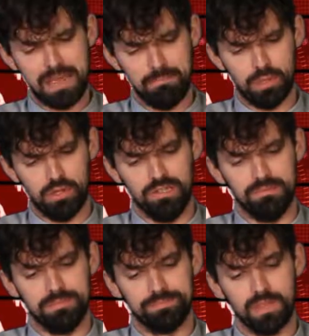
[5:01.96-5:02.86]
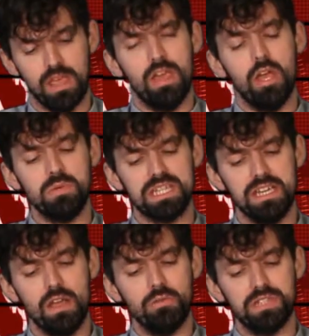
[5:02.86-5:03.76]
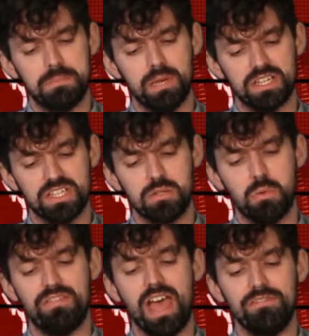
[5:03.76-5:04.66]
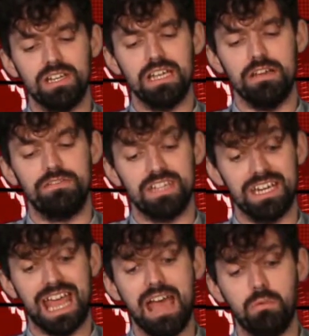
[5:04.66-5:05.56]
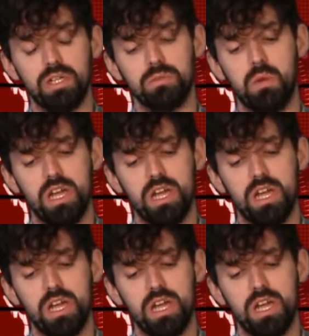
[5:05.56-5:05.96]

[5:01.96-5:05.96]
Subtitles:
hemp oil. Who is the oldest person to have ever lived and how old